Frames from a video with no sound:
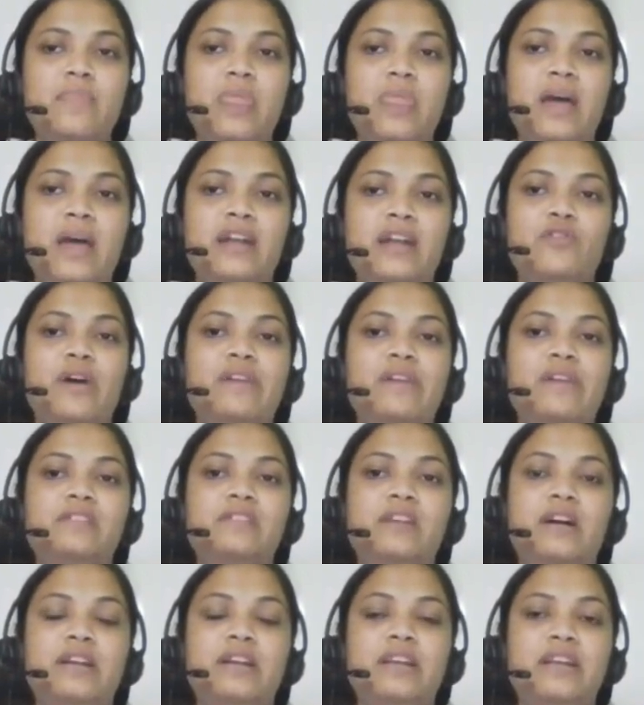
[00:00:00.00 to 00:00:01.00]
And you have
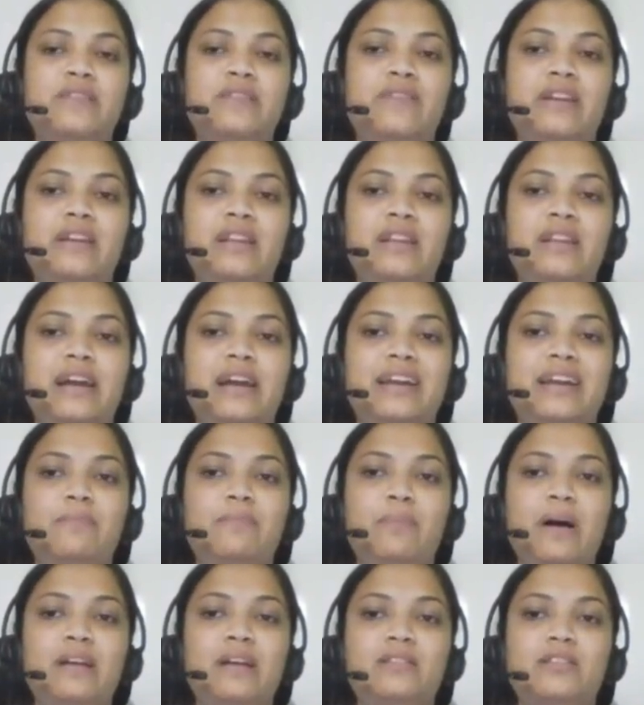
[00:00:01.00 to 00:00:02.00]
studied when a light
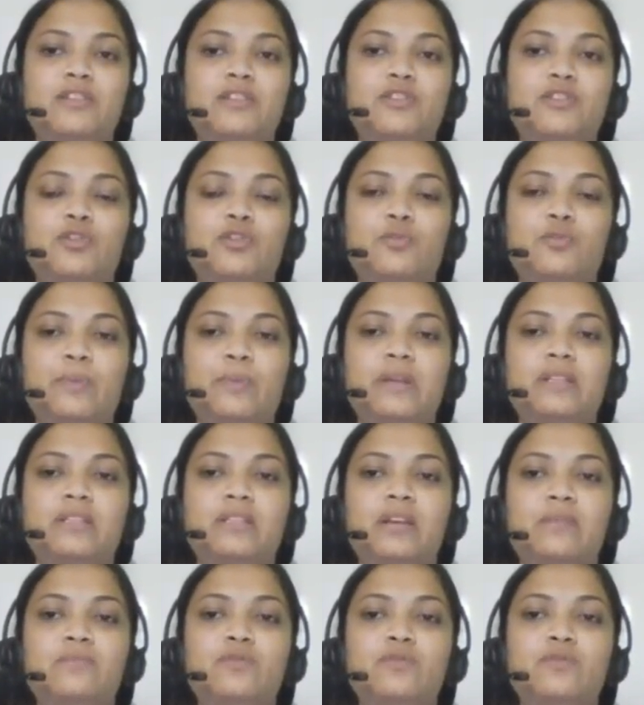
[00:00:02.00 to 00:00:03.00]
passes through
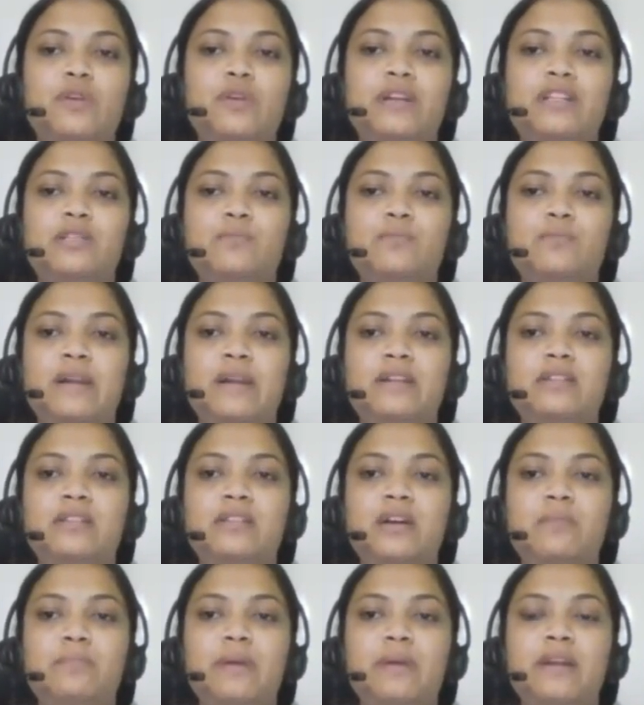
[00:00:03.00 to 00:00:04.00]
prism, so it
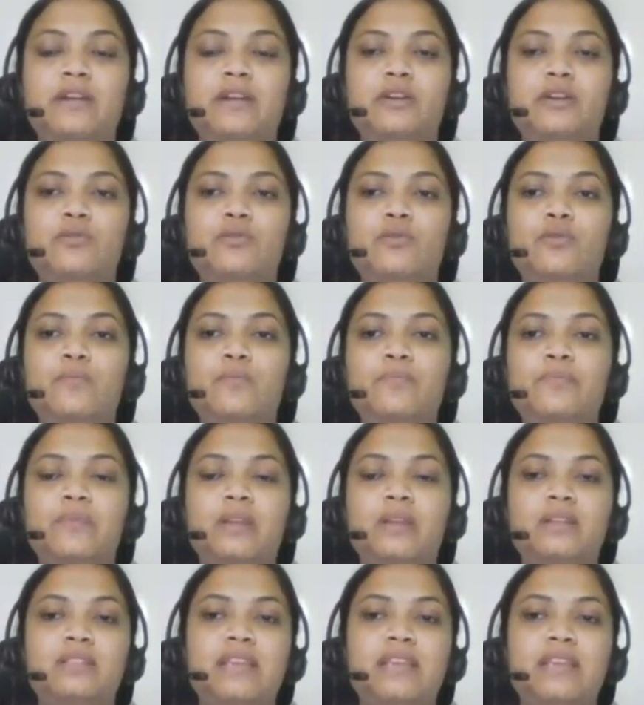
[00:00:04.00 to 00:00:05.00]
splits up into
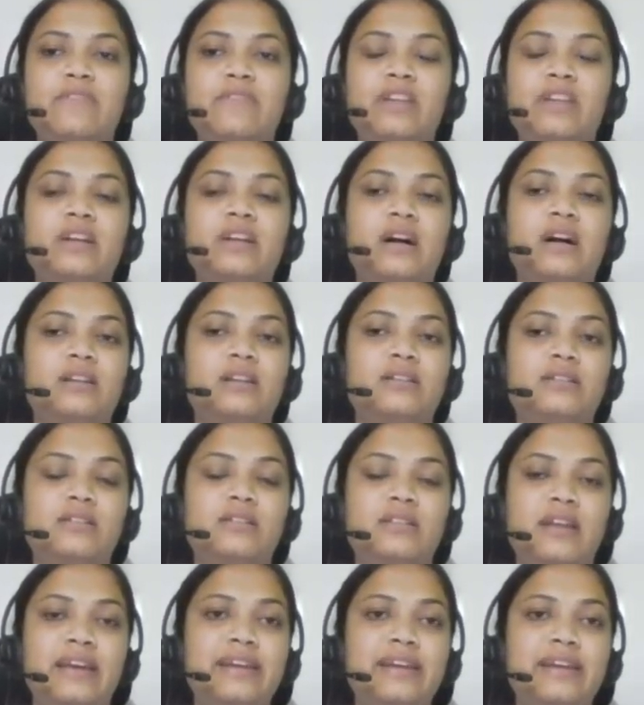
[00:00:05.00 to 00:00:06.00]
7
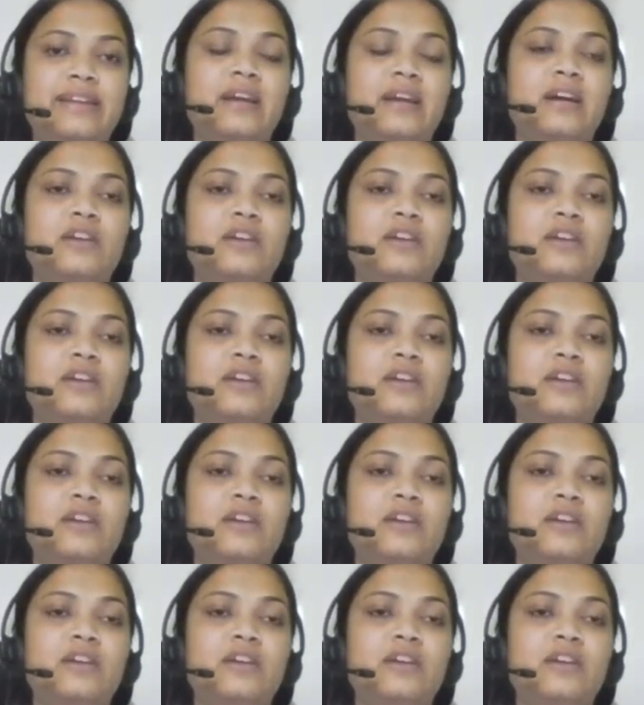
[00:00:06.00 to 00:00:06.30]
colors, right?